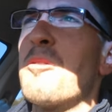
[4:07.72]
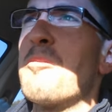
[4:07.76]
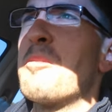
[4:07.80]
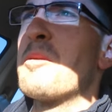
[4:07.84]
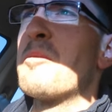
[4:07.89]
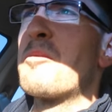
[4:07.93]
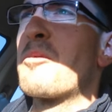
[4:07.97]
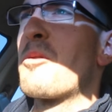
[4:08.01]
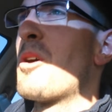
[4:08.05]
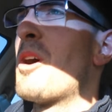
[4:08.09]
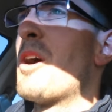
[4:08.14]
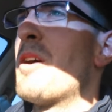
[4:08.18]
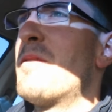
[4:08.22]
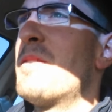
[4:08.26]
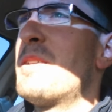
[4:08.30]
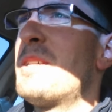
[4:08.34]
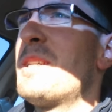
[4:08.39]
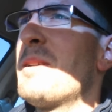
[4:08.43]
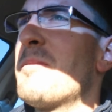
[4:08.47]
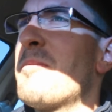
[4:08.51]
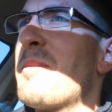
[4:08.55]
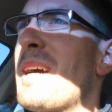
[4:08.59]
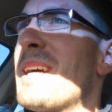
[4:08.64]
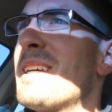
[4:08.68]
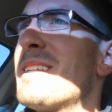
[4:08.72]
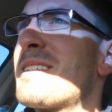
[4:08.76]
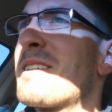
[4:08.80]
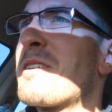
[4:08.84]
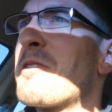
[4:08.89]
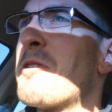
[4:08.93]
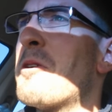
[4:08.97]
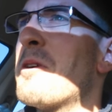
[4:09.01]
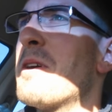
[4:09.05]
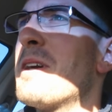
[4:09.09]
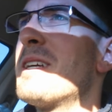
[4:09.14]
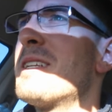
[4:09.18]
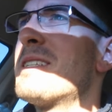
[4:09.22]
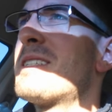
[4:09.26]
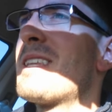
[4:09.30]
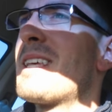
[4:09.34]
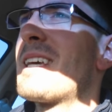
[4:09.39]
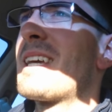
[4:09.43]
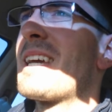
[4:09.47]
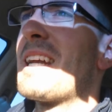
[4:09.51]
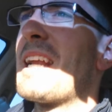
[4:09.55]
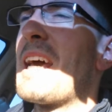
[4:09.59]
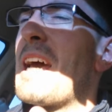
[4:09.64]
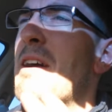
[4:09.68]
not be privacy-based coins.
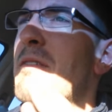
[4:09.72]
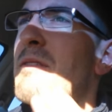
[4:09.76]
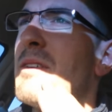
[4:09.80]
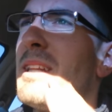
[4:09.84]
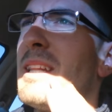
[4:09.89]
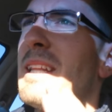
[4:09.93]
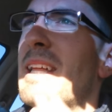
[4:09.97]
They're going to have a